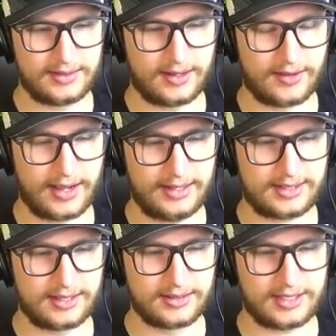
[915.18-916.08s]
All
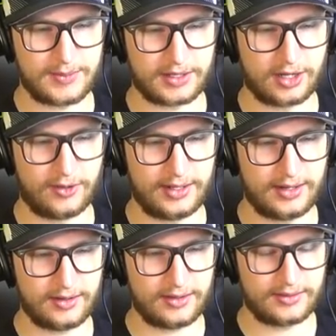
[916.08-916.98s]
right. Keep it going
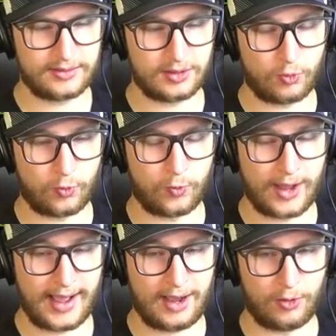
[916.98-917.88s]
here.
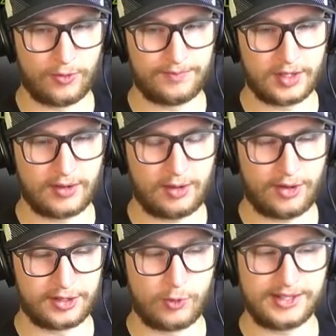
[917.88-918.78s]
Wow. All right.
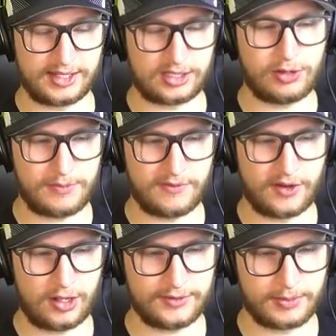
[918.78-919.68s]
Well, there was a sweep
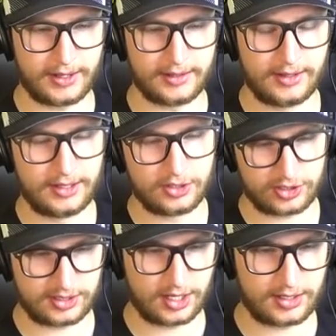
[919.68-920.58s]
involved, but
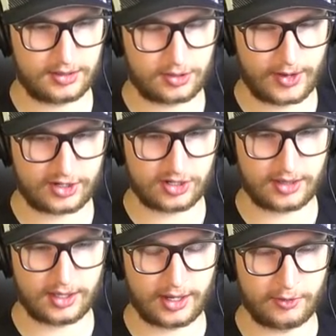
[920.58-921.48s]
just not in the direction
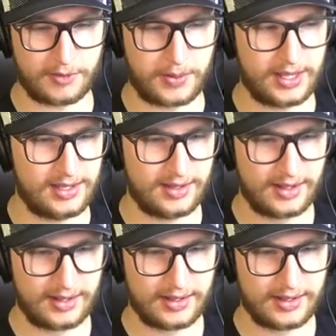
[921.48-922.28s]
I thought it would be.